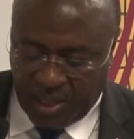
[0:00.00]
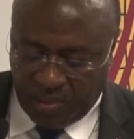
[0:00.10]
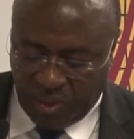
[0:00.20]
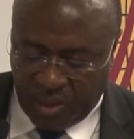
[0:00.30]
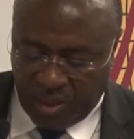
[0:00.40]

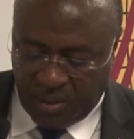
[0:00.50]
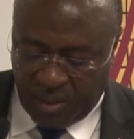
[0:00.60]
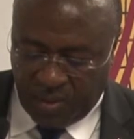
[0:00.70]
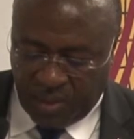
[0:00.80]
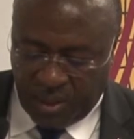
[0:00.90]
and
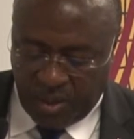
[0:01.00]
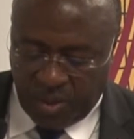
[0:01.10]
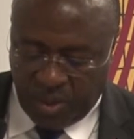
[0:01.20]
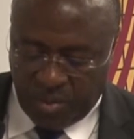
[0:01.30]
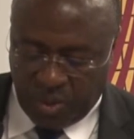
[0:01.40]
M23 to find a
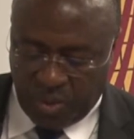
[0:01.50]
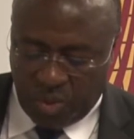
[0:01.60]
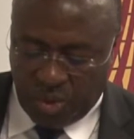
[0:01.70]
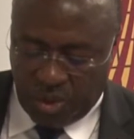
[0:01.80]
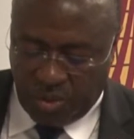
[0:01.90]
durable
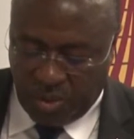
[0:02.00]
solution to